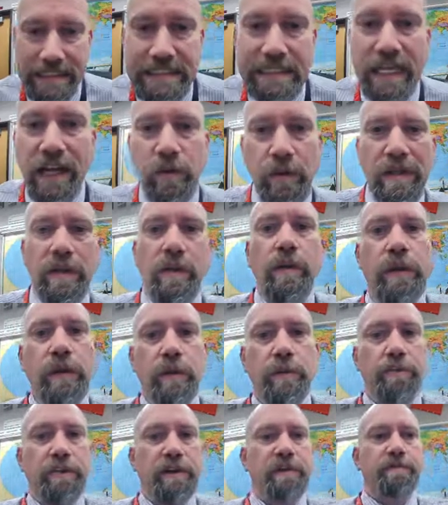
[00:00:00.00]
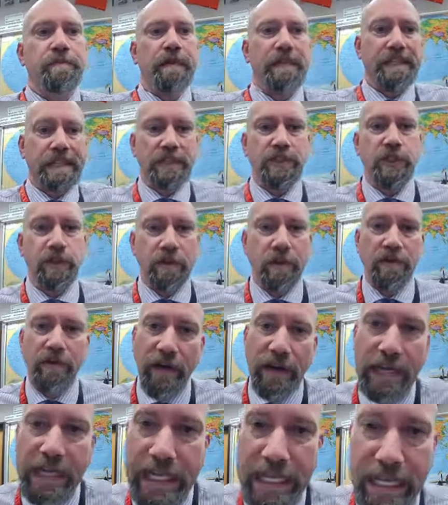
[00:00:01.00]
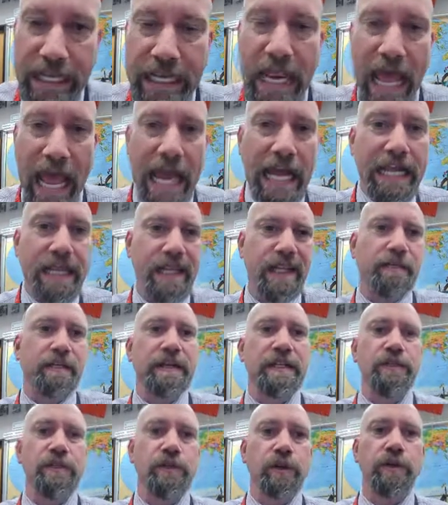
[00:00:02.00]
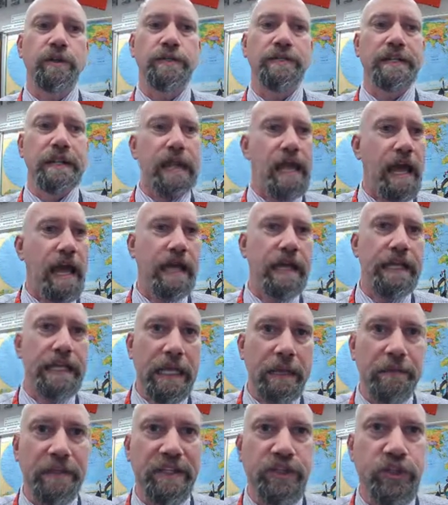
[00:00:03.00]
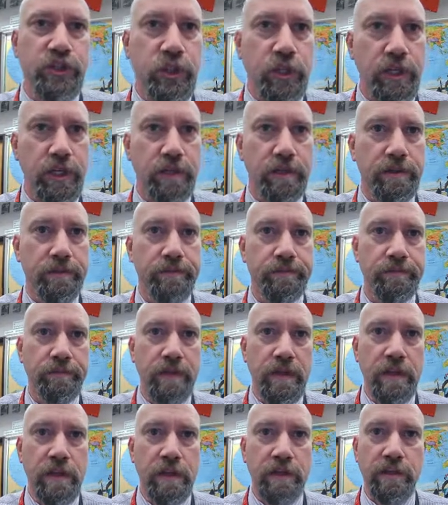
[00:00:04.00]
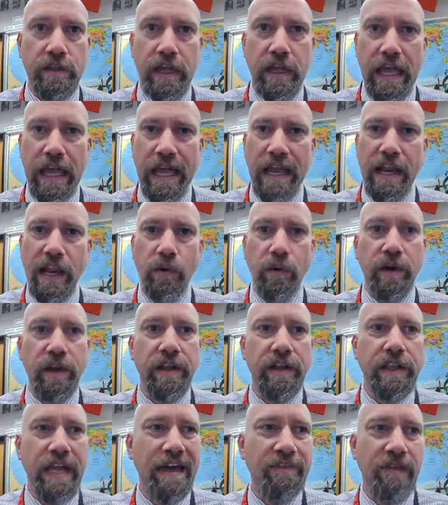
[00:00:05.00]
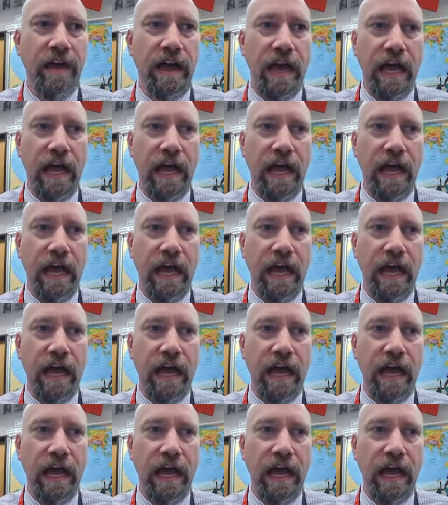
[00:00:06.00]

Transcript: And let's say I really want to impress my teacher by finding an academic source in an academic journal, and I wanted to